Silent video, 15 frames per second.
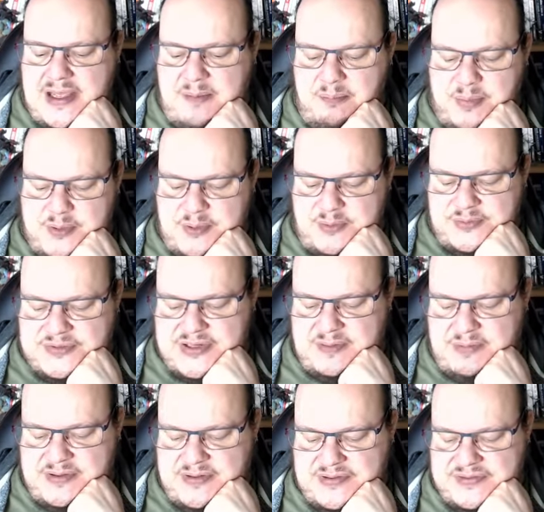but also
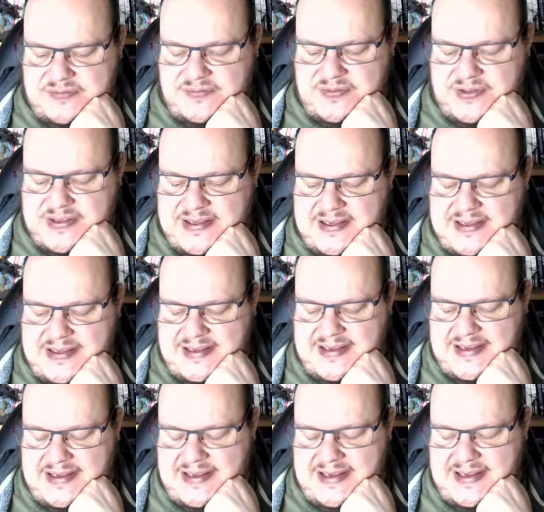because of
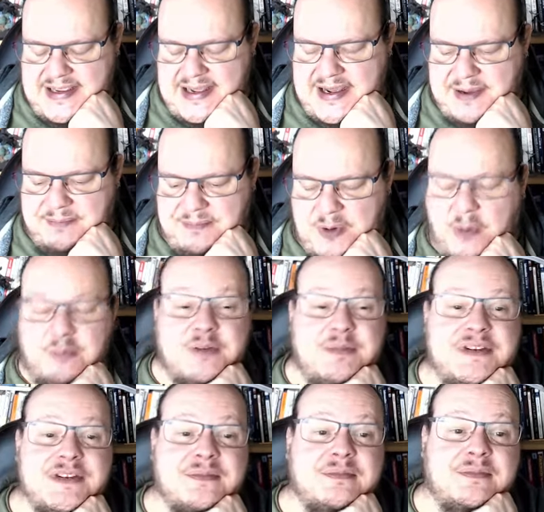the
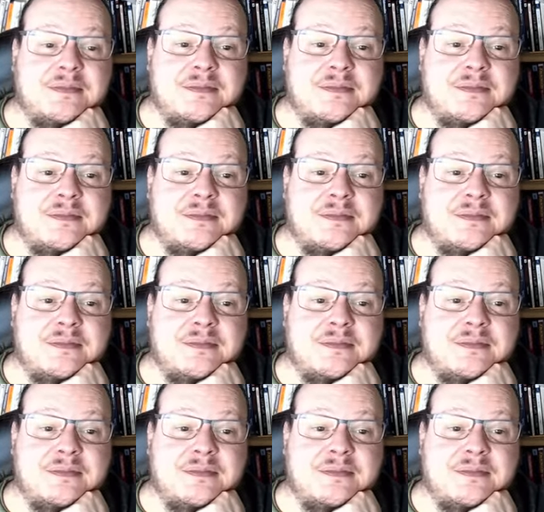optimism